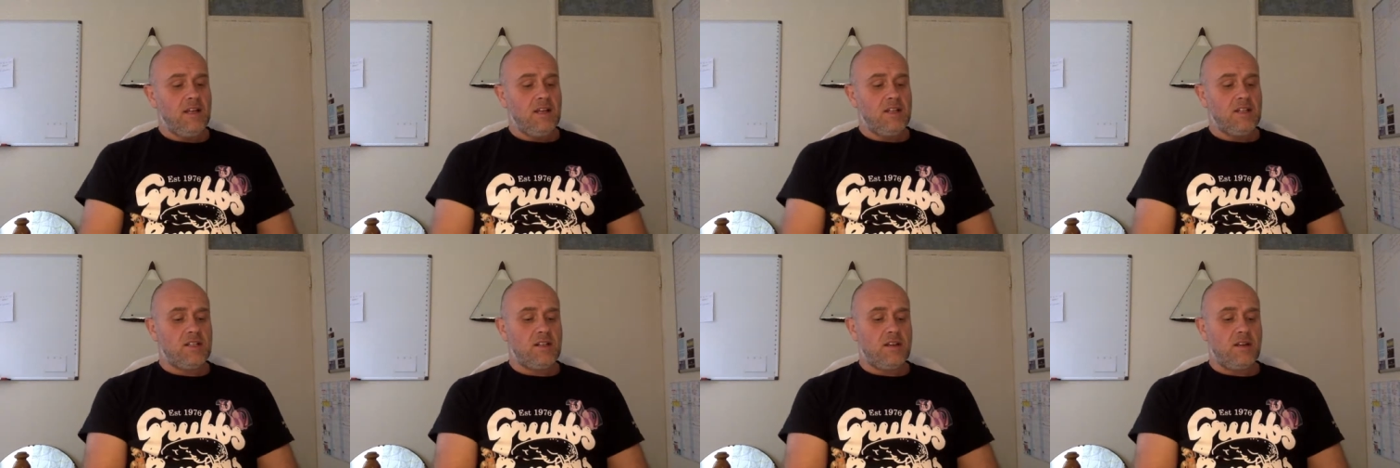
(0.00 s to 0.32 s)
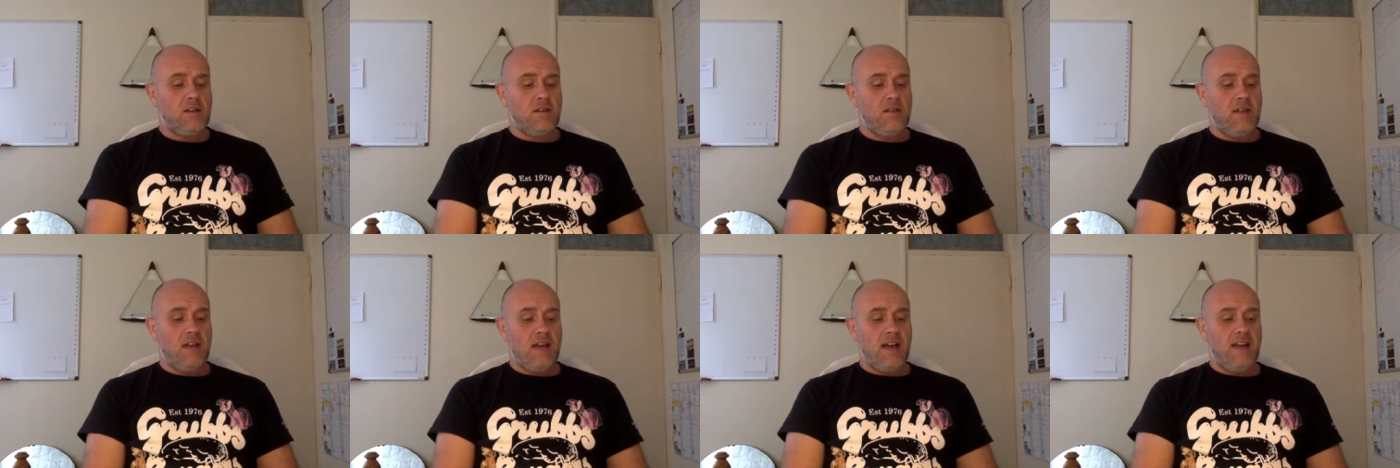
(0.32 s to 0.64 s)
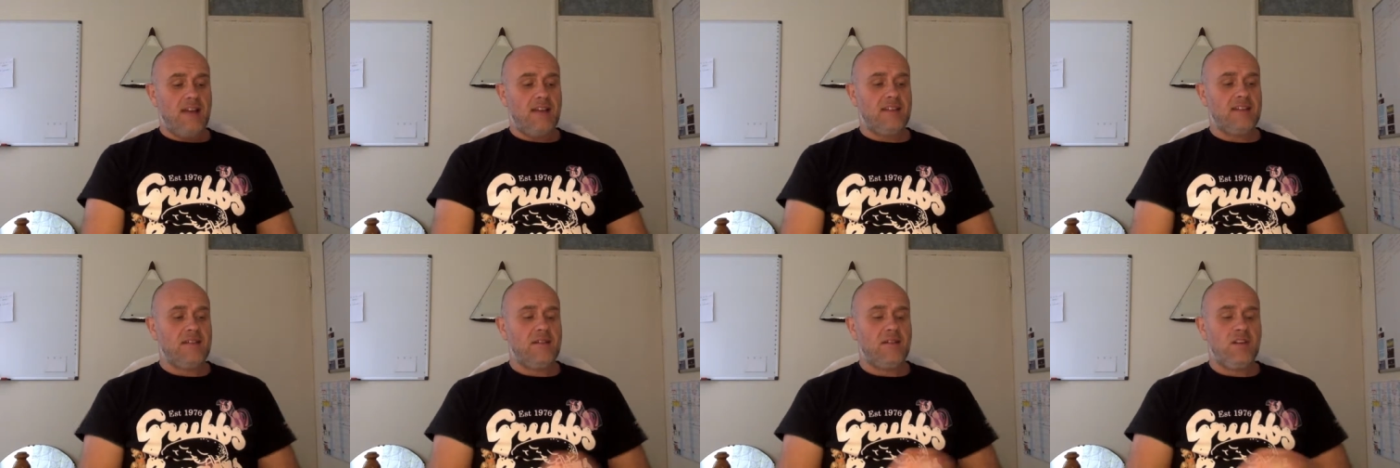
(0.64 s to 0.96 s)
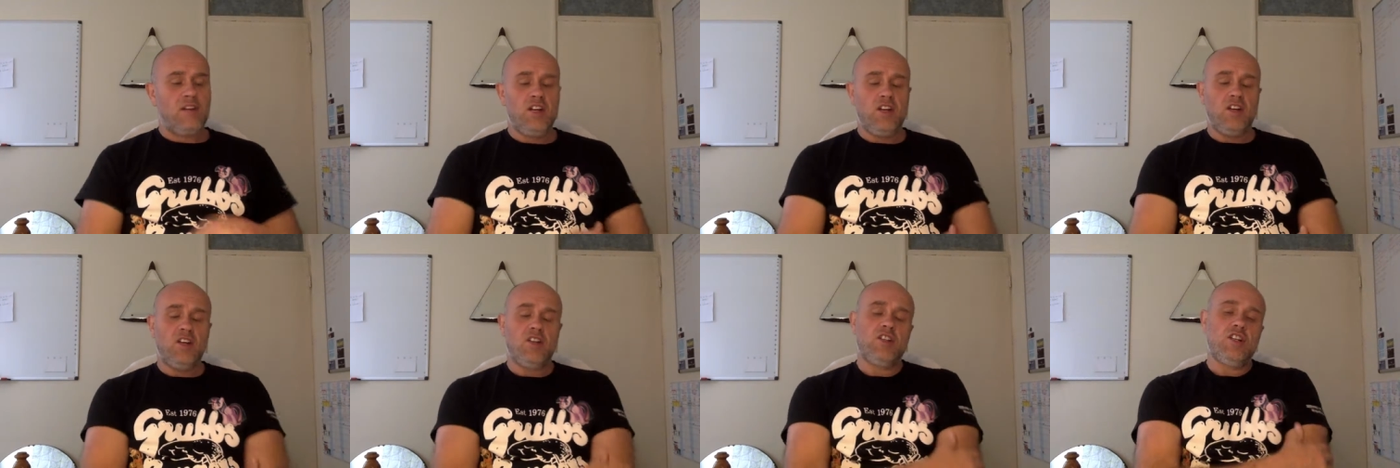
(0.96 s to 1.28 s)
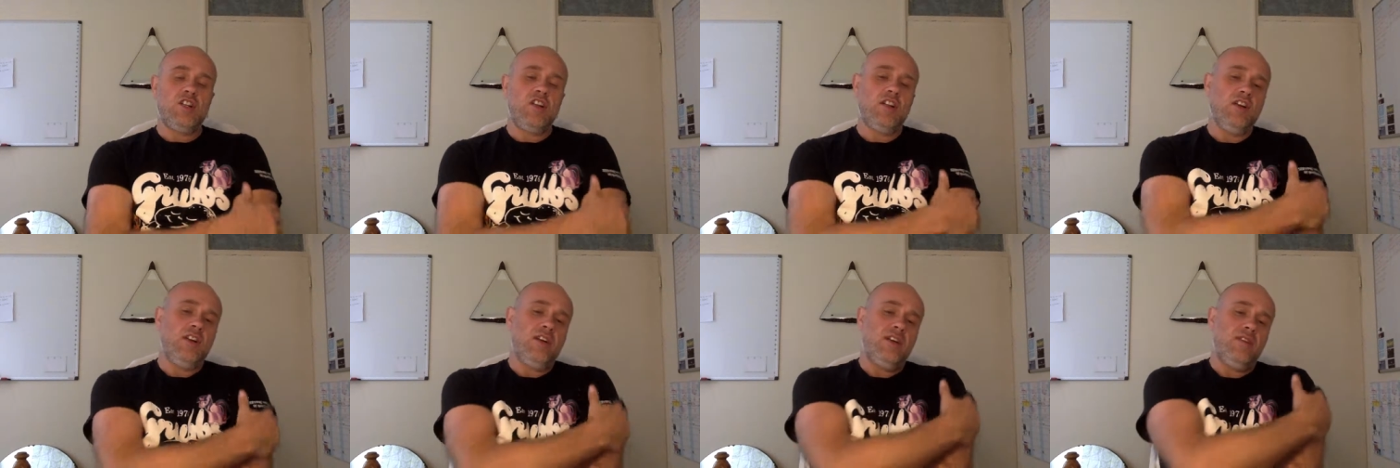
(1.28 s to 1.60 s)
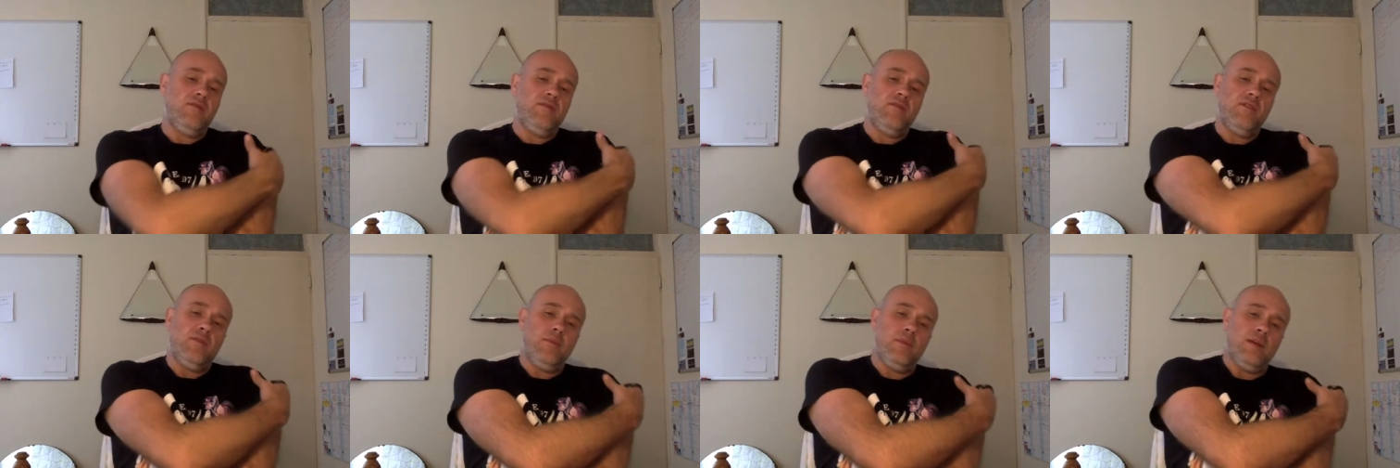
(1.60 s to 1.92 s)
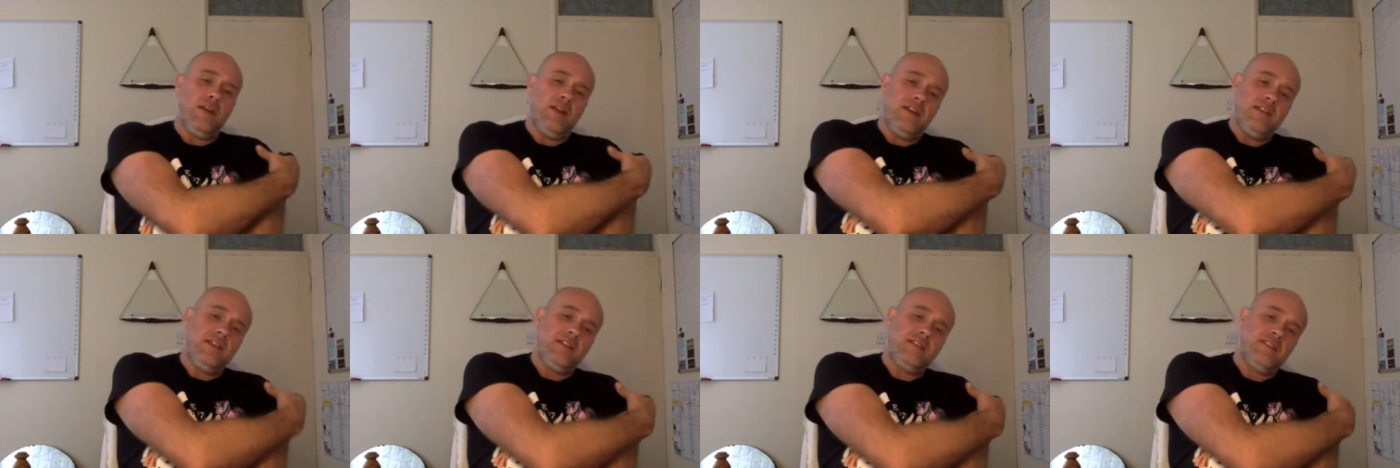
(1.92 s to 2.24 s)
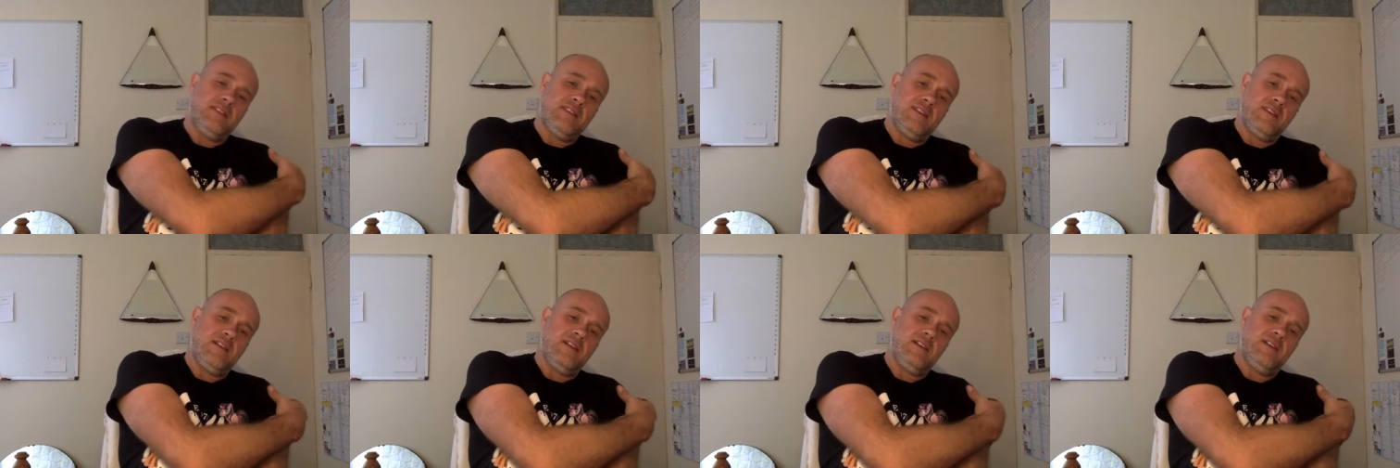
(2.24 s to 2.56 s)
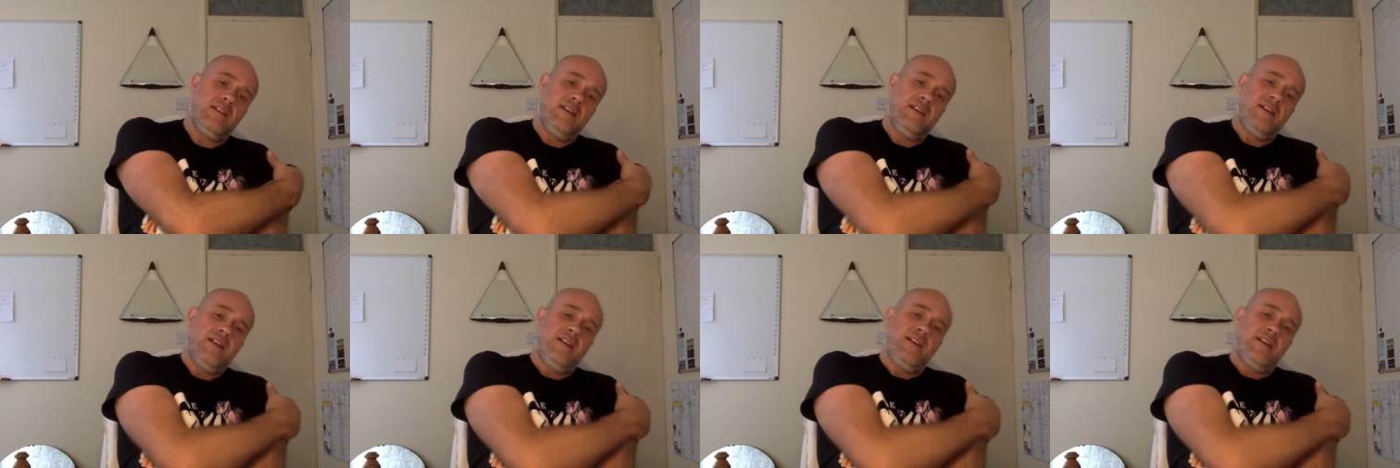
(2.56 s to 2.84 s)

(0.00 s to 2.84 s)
So that is a huge learning for me: is that